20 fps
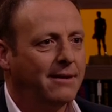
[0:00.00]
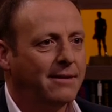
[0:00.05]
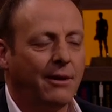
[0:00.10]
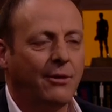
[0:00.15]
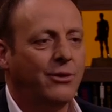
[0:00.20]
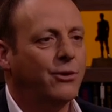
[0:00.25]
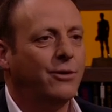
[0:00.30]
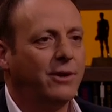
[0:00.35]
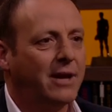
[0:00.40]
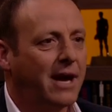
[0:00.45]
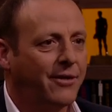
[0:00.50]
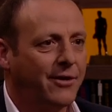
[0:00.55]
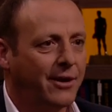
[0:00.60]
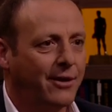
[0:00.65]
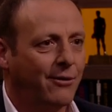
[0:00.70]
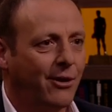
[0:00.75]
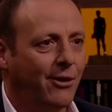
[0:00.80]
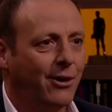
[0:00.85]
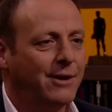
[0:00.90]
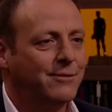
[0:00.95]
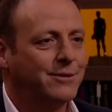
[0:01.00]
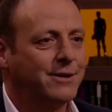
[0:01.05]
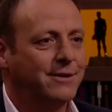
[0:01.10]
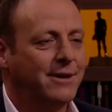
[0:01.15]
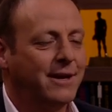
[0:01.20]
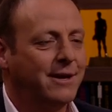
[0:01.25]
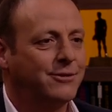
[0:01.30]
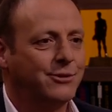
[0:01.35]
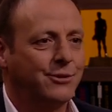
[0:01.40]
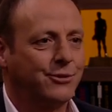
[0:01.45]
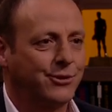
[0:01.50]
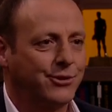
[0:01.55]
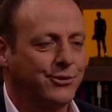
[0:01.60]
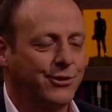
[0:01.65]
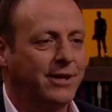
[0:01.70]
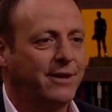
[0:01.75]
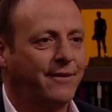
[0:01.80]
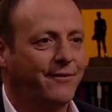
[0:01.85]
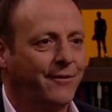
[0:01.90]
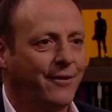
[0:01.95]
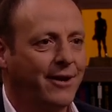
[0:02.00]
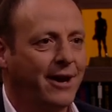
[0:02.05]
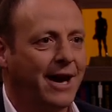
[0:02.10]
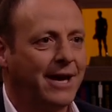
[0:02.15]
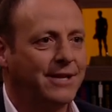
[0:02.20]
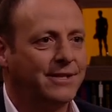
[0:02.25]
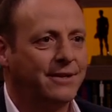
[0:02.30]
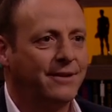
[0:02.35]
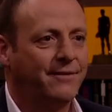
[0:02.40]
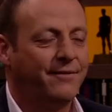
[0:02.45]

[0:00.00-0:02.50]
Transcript: They were doing nothing wrong. He was a restricted free agent.